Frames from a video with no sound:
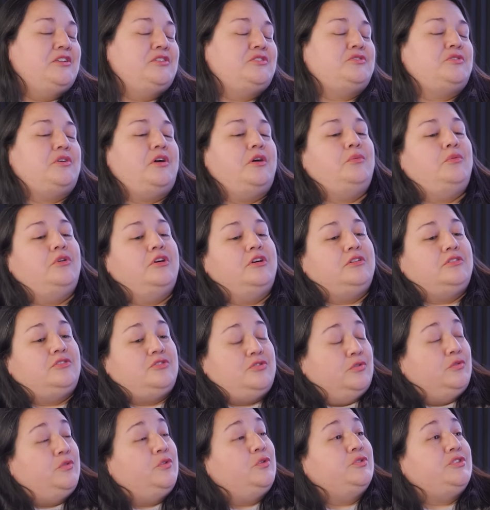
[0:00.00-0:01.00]
So I worked
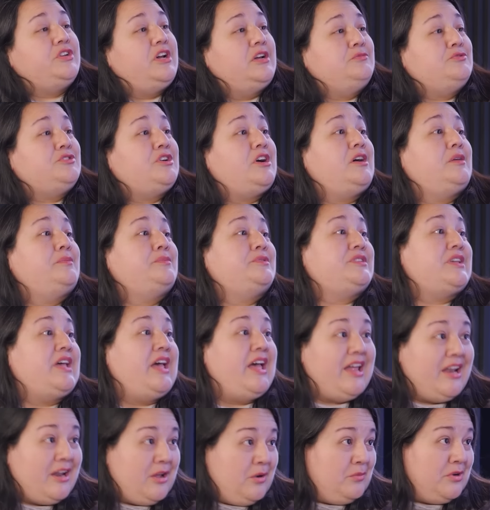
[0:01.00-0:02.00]
2 full-time jobs
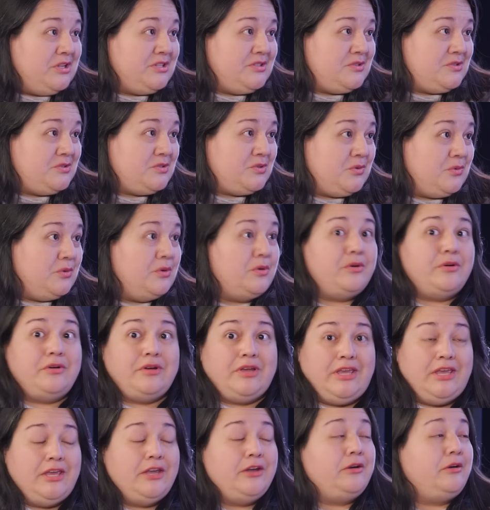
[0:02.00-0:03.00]
and I went to school
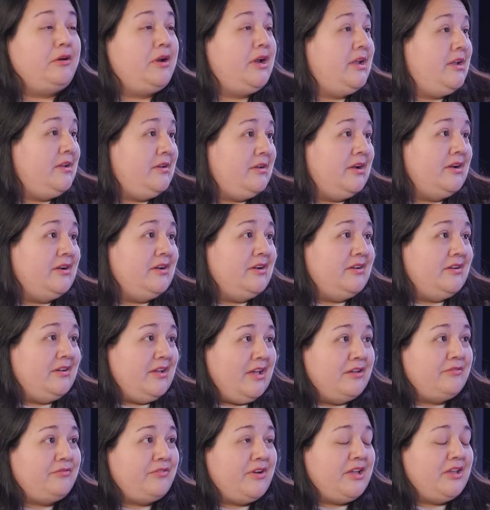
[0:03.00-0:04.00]
here at
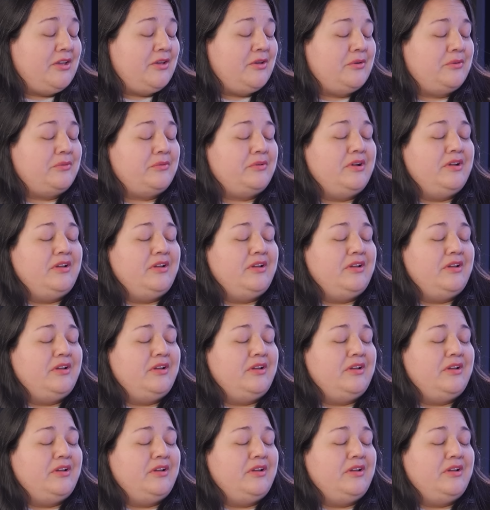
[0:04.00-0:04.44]
FIU.